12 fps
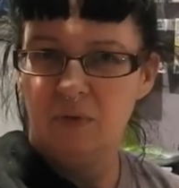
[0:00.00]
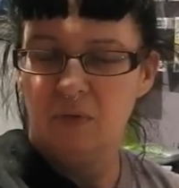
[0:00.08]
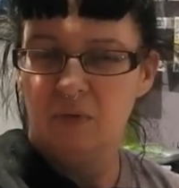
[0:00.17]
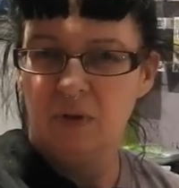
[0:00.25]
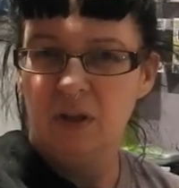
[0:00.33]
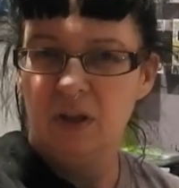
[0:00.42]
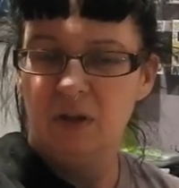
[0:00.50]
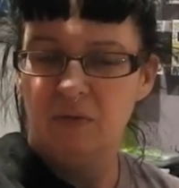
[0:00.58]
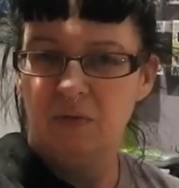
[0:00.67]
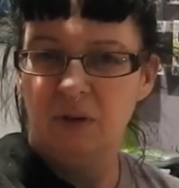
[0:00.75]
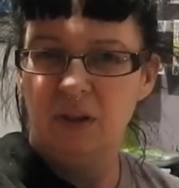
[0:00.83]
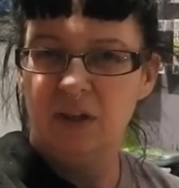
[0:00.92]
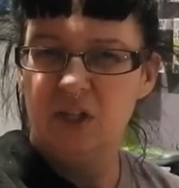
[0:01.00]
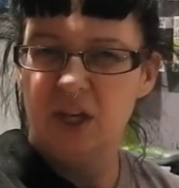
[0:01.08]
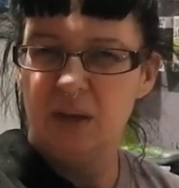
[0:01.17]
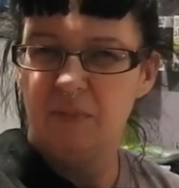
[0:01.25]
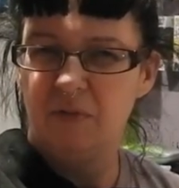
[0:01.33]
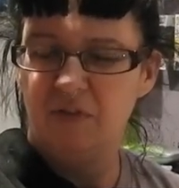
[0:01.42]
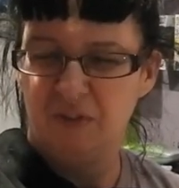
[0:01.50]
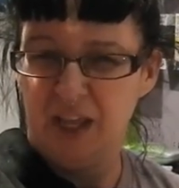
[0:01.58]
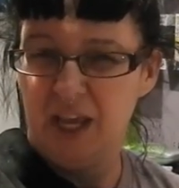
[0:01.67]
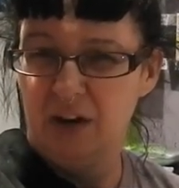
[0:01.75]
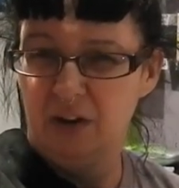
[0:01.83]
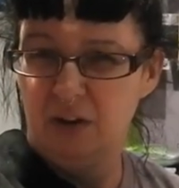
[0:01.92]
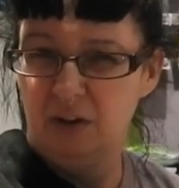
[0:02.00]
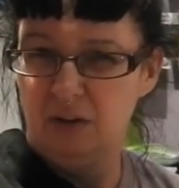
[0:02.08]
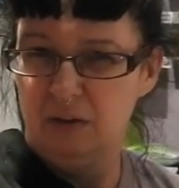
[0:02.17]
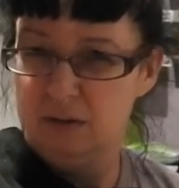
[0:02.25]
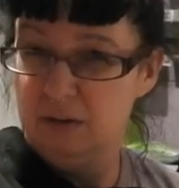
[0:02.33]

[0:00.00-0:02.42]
or really, really cheap flannel.